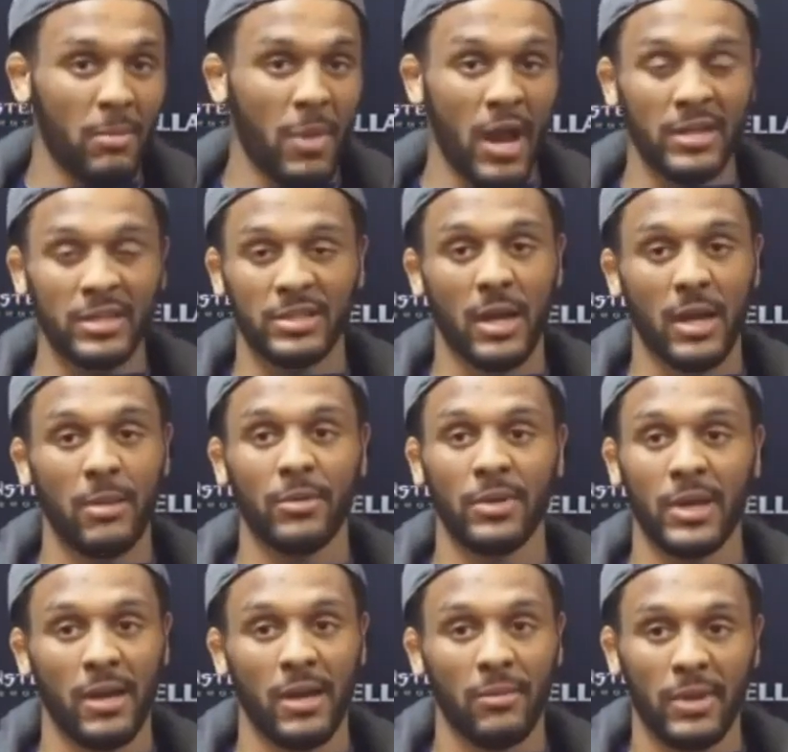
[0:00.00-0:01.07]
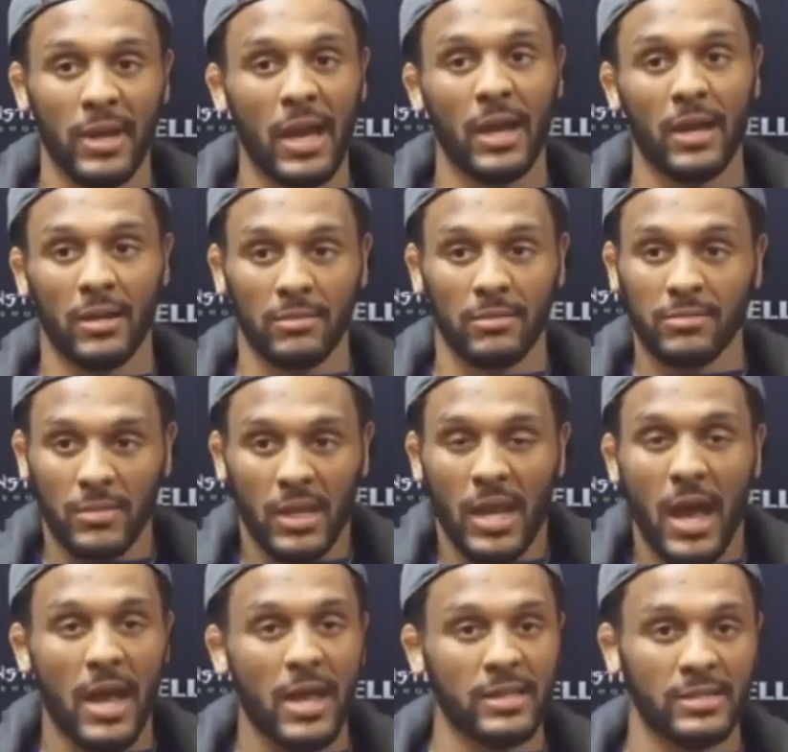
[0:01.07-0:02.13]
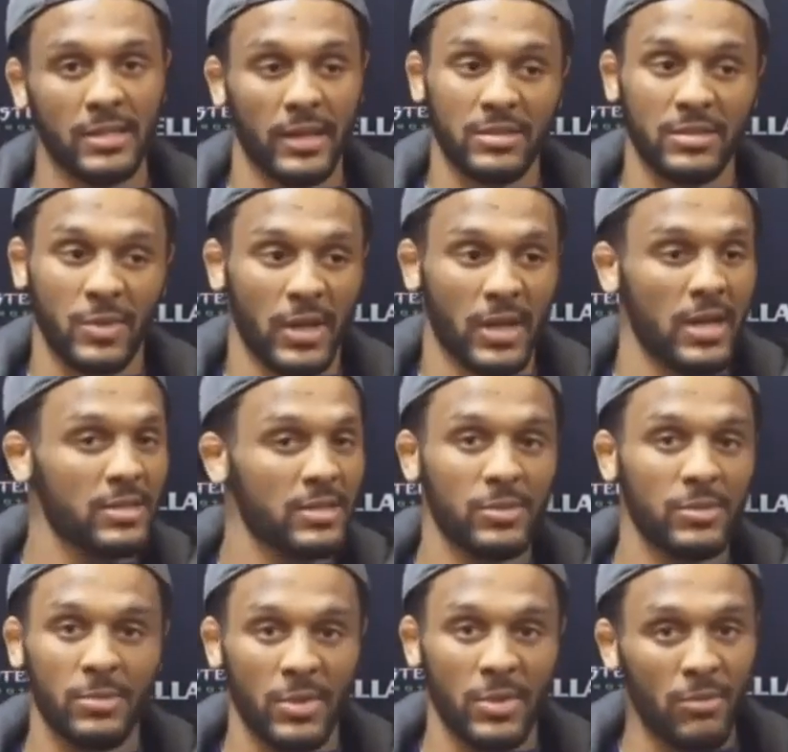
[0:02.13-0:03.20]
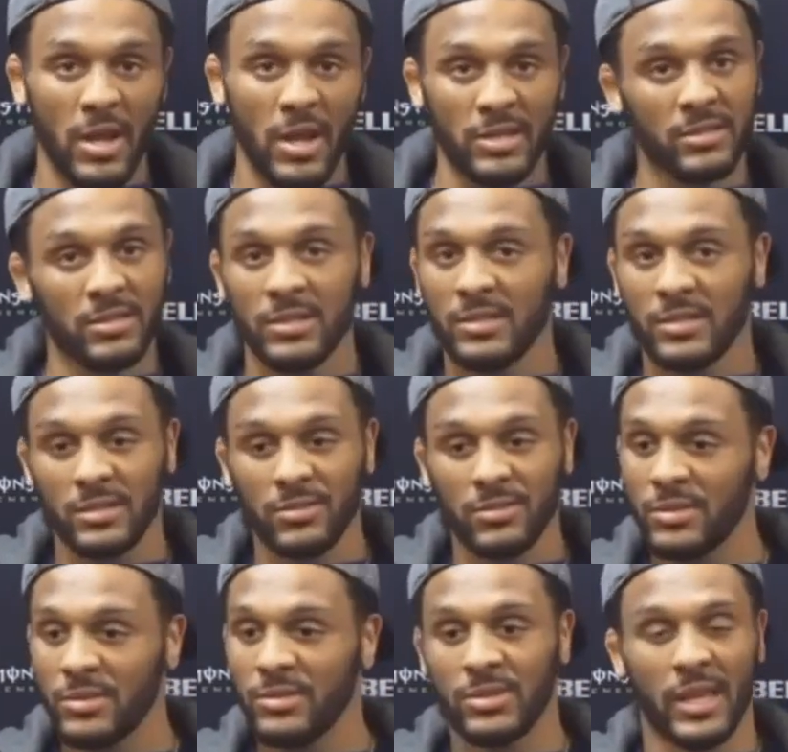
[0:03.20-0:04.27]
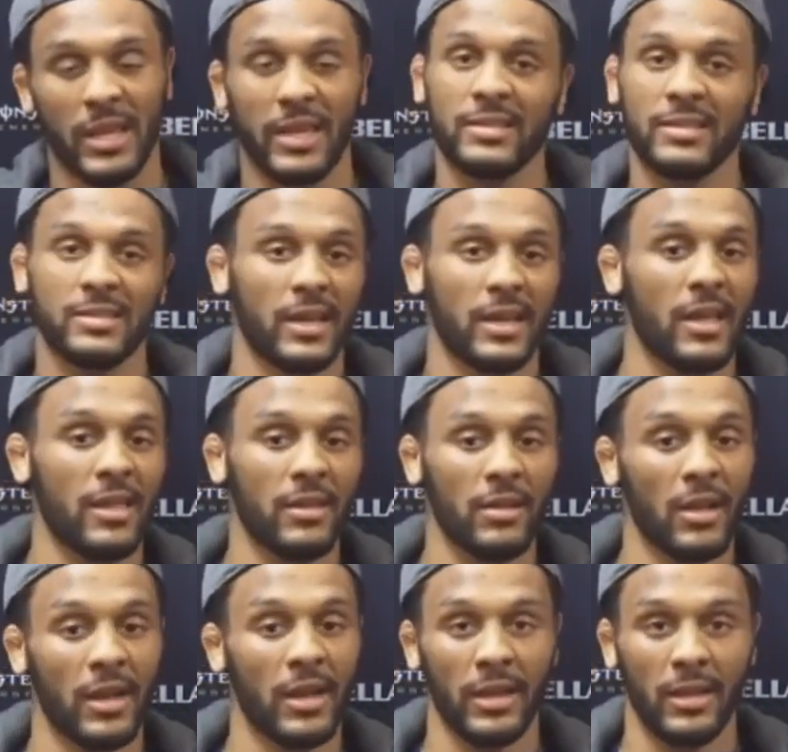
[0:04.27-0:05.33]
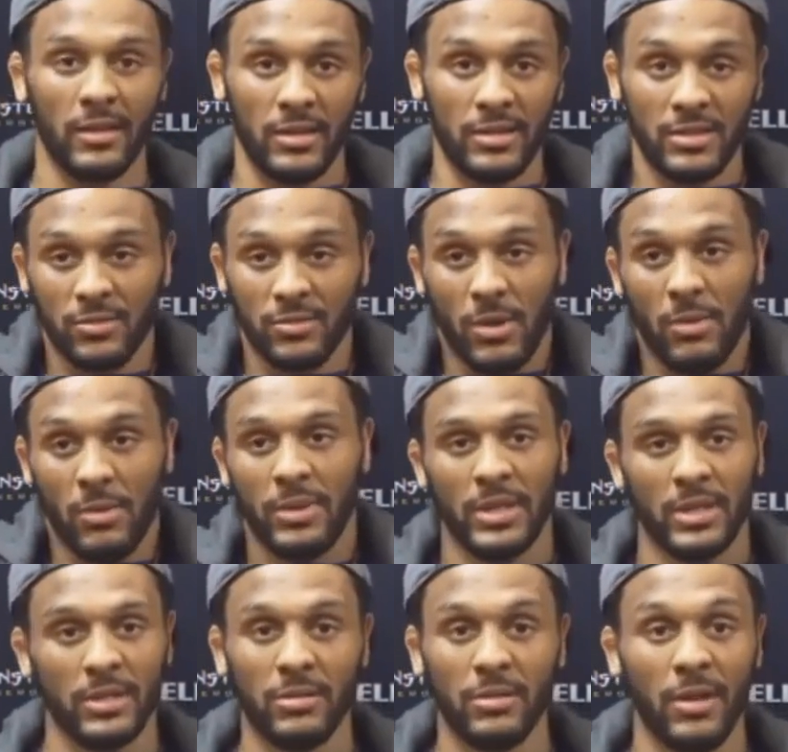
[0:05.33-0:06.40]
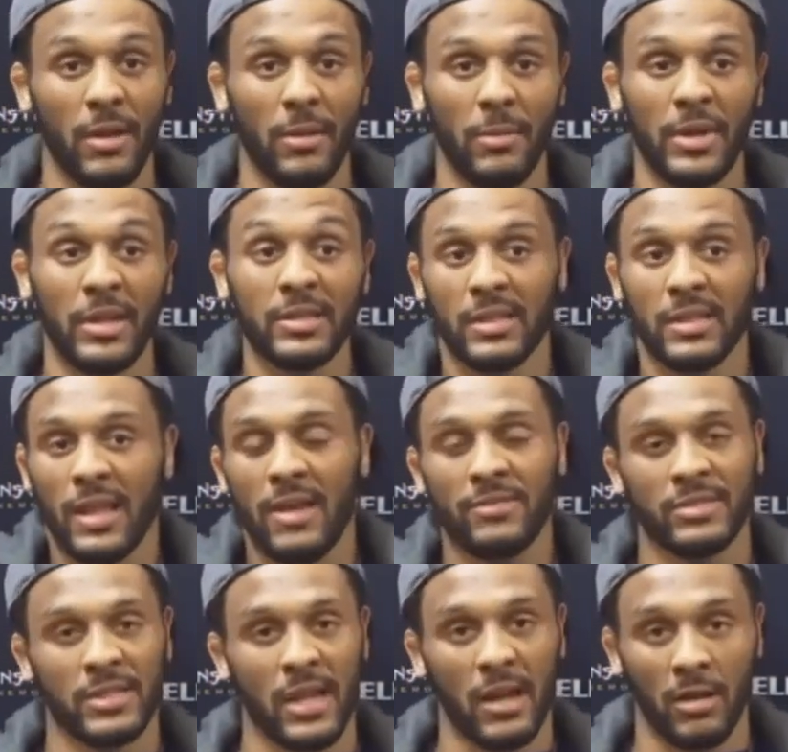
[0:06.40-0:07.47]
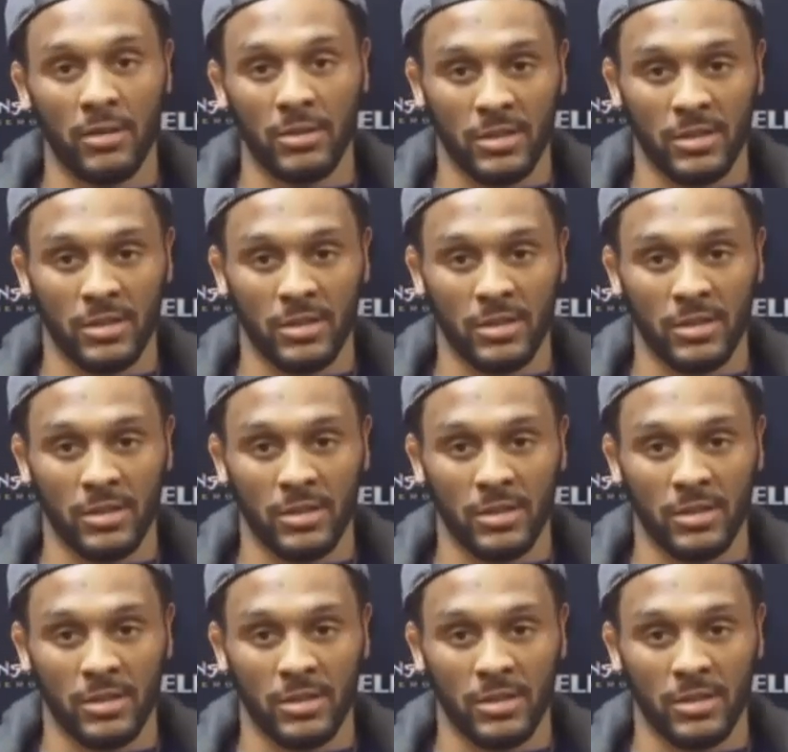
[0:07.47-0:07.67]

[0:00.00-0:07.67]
Body shot. We got guys. Like, that's my cousin. We've been wrestling since we was kids together. Like, this is what we do. You know what I mean? It's a lifestyle.